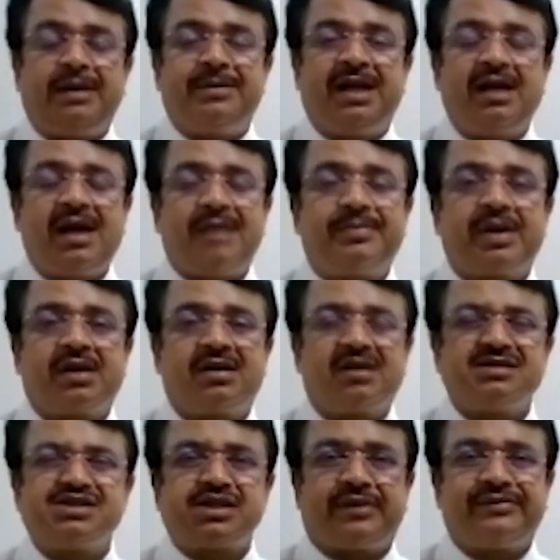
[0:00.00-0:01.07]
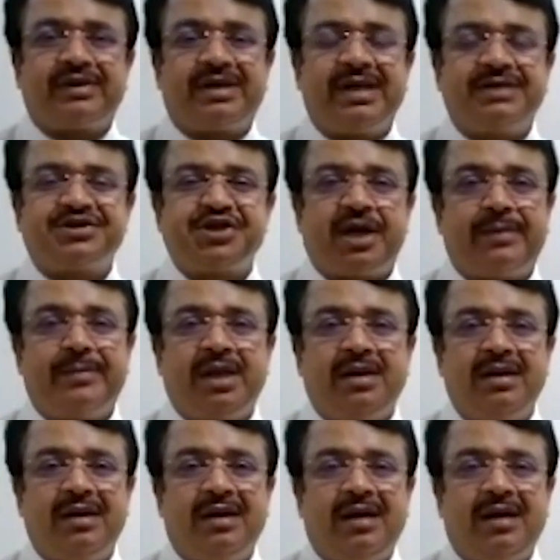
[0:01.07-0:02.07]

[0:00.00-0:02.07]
Many, many happy returns of the day, Chairman.